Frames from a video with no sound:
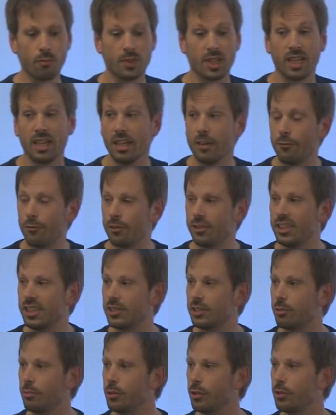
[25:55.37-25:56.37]
And for
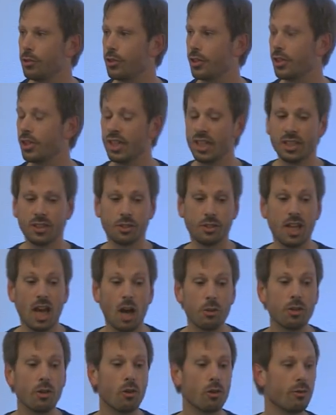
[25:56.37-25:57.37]
distribution, so now
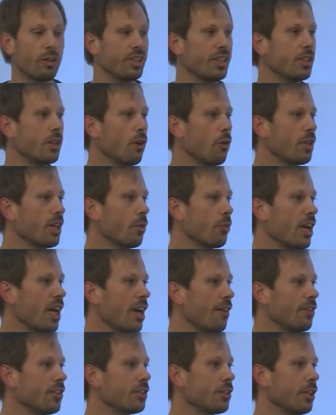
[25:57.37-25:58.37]
you already know that we have
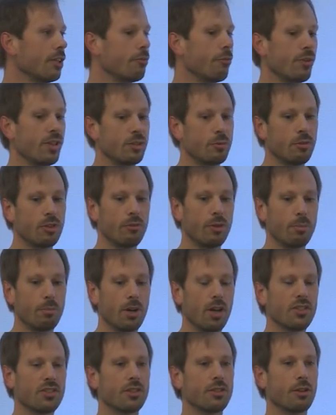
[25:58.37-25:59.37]
a central
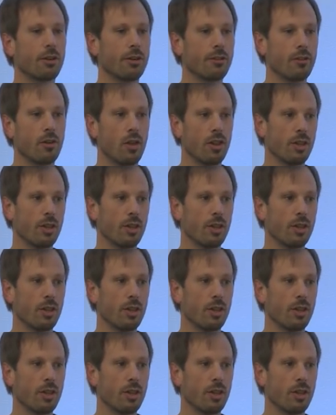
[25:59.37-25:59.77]
repository of all the